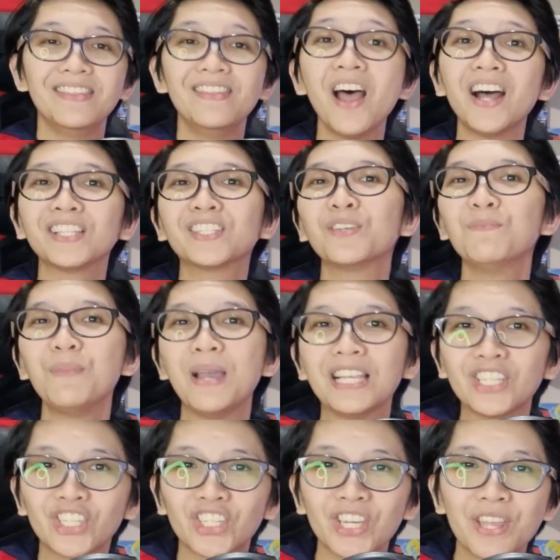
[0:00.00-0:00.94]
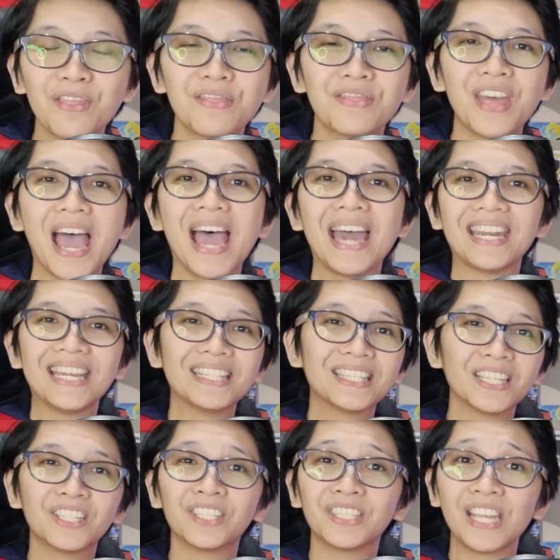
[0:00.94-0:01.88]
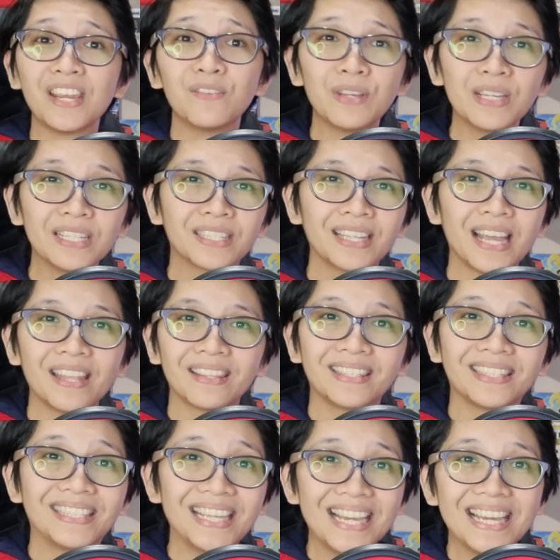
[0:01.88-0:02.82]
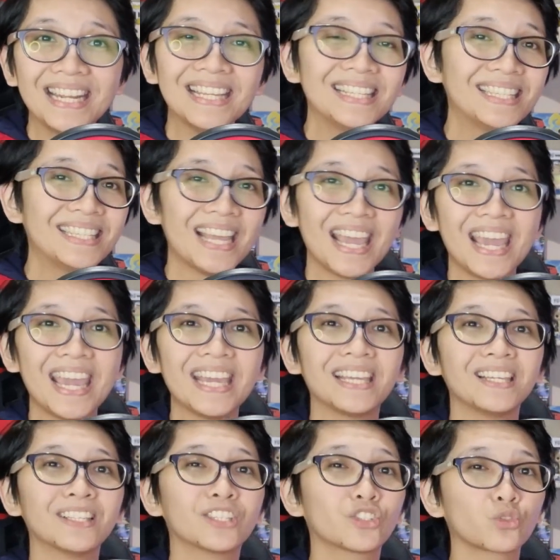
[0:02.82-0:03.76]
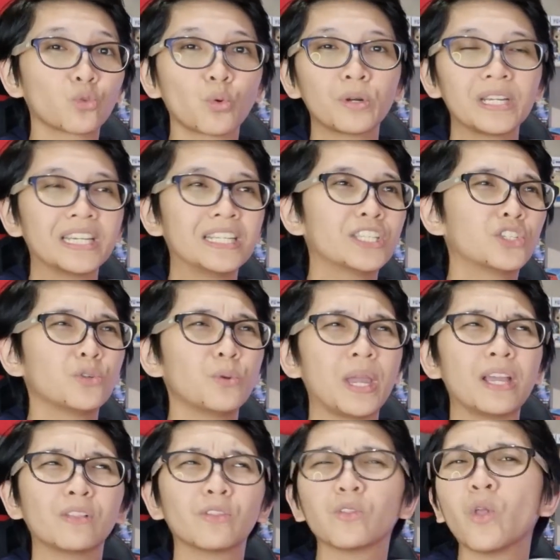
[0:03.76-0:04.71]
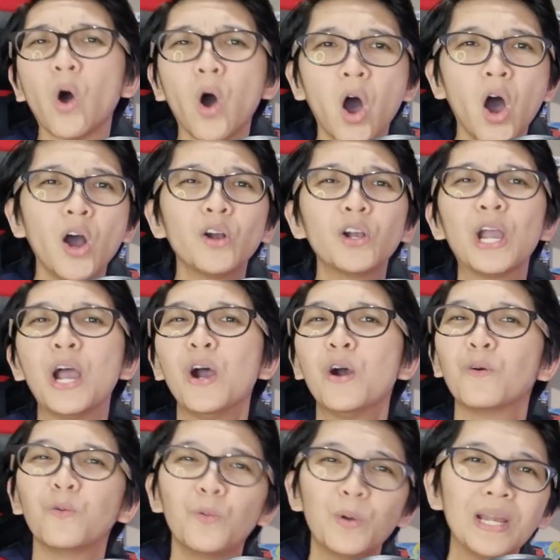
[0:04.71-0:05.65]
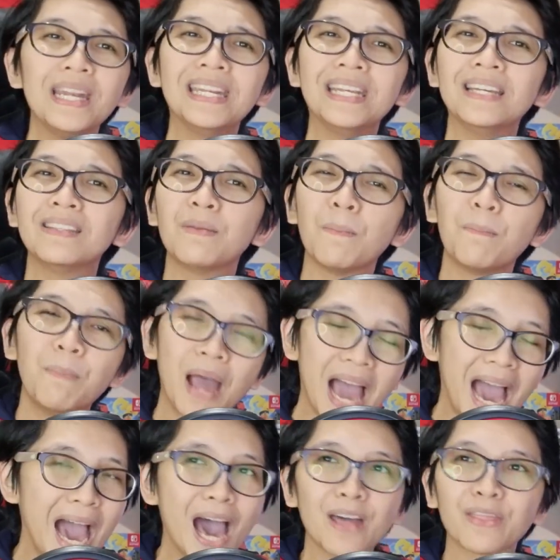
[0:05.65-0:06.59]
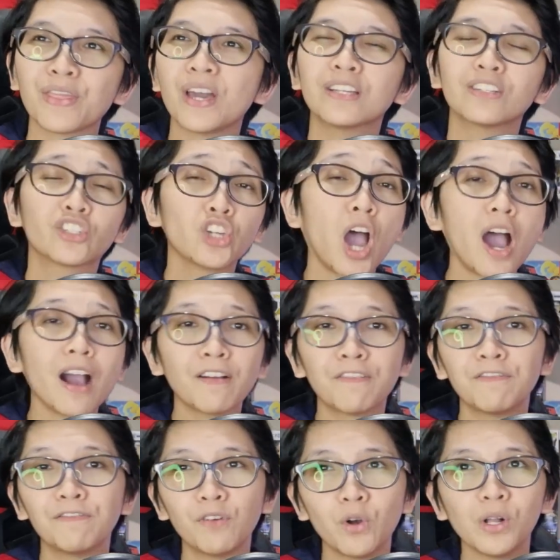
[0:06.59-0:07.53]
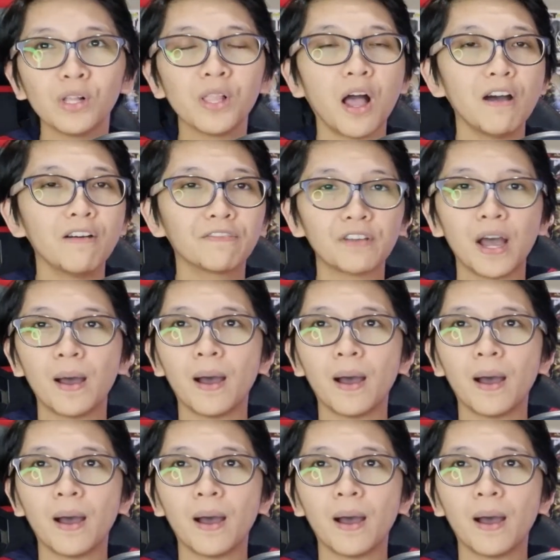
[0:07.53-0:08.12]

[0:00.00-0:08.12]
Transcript: Not to mention that it's a series that didn't take its story into a long-winded path chock full of